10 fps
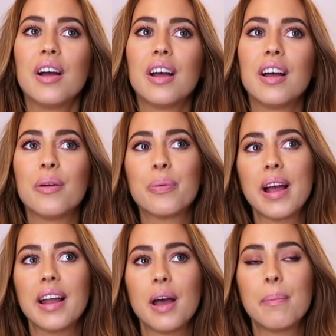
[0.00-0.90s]

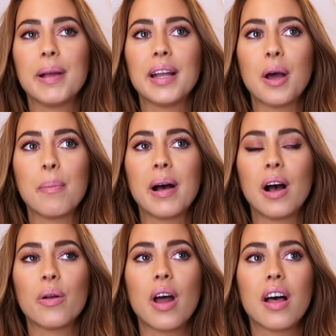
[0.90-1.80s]
read a bit
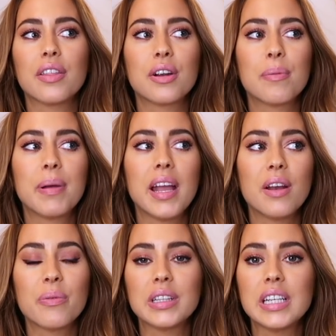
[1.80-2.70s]
about other
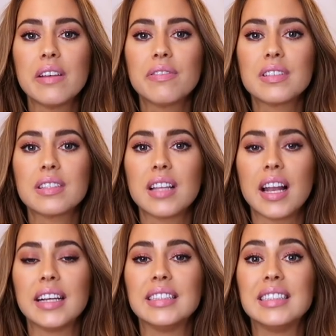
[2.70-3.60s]
pain reliefs
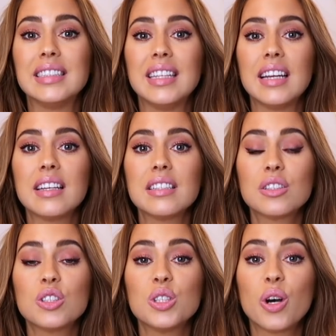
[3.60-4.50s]
that I
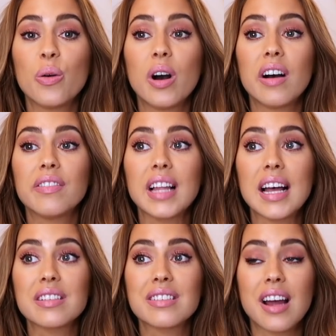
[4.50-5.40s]
didn't know of
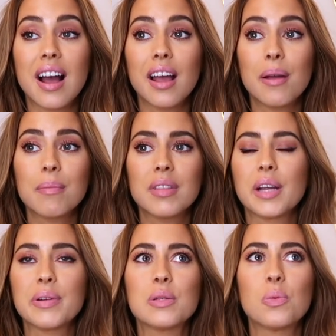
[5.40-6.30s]
last time.
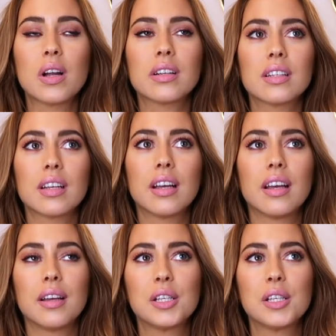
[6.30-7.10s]
There is one